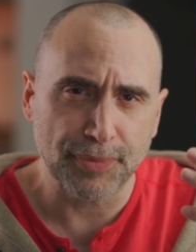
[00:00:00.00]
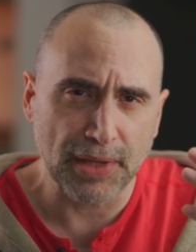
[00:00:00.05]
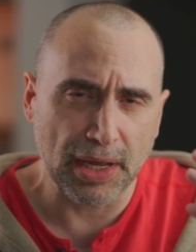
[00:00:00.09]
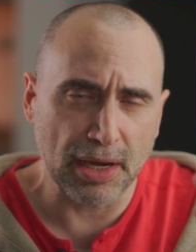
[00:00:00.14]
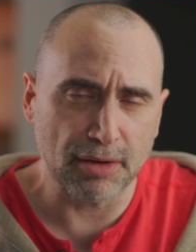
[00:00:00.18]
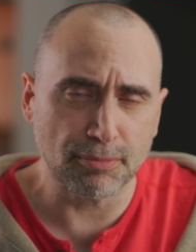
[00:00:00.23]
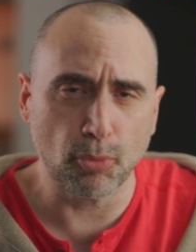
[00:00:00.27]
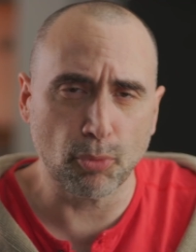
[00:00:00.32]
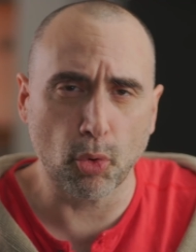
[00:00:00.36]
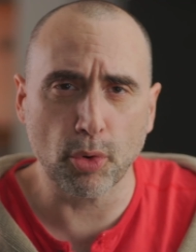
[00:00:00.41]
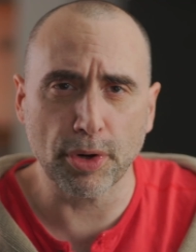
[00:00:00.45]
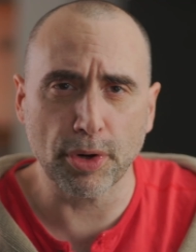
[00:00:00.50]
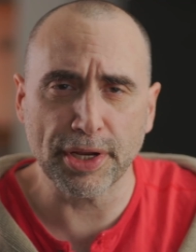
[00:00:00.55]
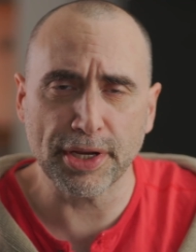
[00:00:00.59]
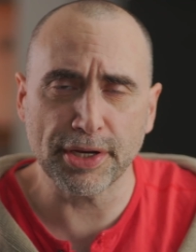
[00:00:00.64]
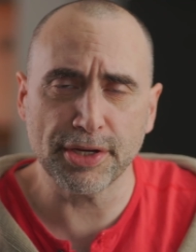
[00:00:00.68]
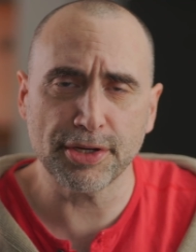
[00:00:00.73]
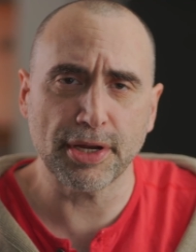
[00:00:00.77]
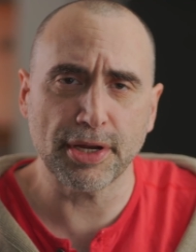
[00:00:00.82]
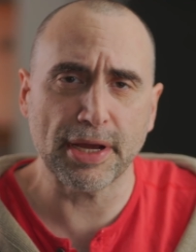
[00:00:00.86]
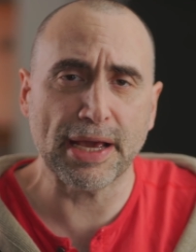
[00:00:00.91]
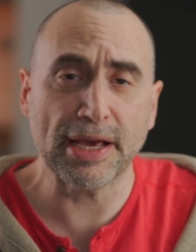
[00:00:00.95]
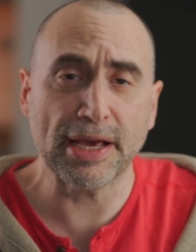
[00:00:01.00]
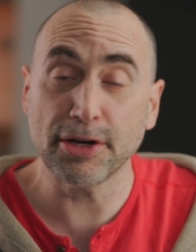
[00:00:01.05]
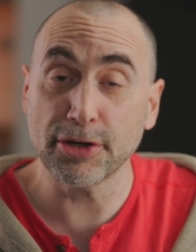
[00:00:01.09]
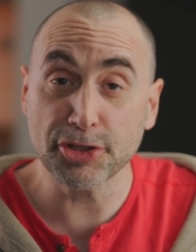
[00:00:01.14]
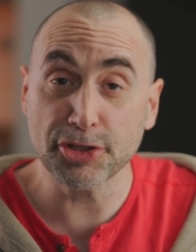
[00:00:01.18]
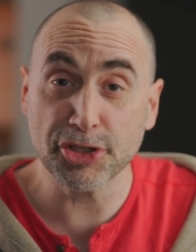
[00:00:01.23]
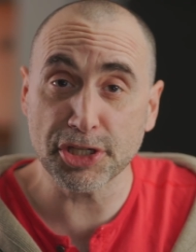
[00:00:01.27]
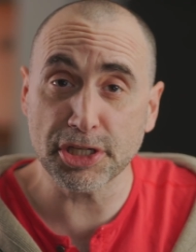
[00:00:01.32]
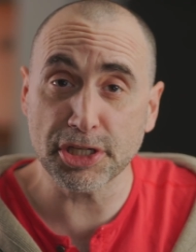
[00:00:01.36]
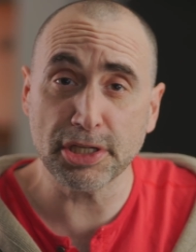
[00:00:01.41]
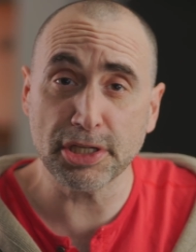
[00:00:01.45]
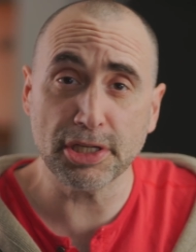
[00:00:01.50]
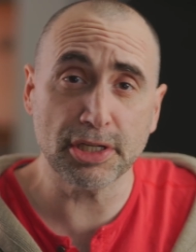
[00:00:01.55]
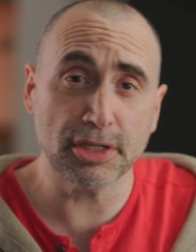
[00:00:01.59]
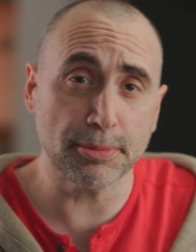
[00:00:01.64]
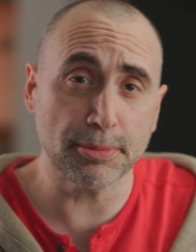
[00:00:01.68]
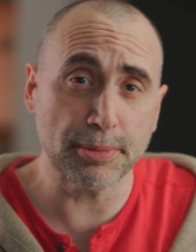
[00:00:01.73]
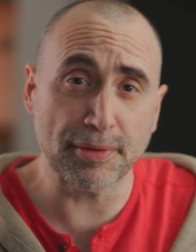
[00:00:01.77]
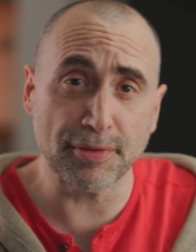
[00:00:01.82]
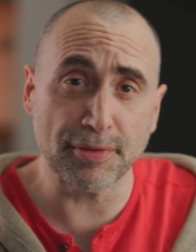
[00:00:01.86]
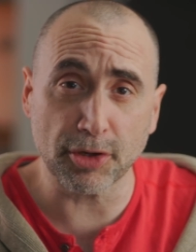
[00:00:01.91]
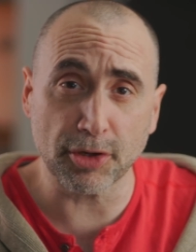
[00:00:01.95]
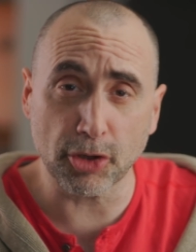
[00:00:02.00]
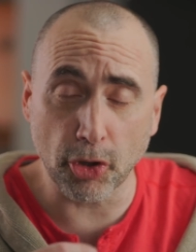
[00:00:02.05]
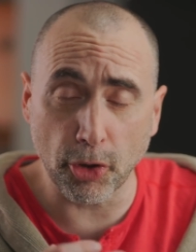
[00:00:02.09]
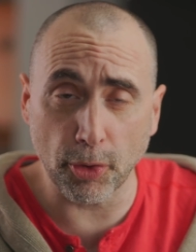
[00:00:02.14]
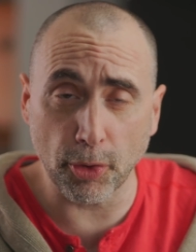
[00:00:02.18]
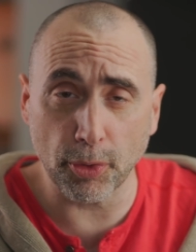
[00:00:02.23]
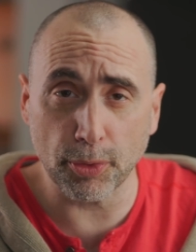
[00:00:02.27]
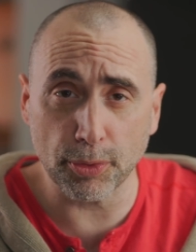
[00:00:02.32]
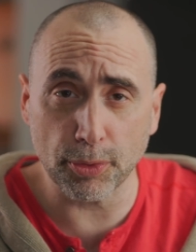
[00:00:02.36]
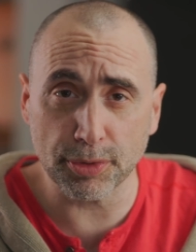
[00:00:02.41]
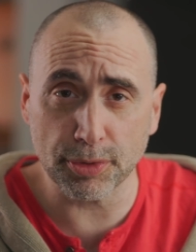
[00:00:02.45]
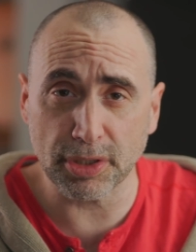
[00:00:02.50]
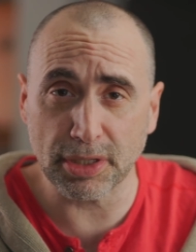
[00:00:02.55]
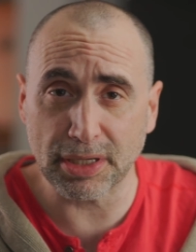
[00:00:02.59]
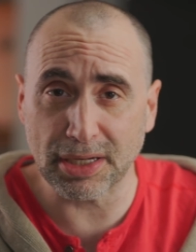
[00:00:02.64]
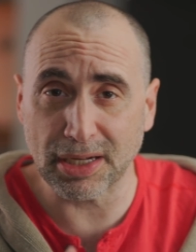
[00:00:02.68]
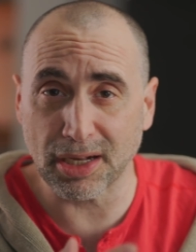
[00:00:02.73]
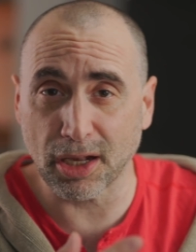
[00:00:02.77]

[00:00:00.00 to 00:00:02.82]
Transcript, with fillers: have more energy, to be able to code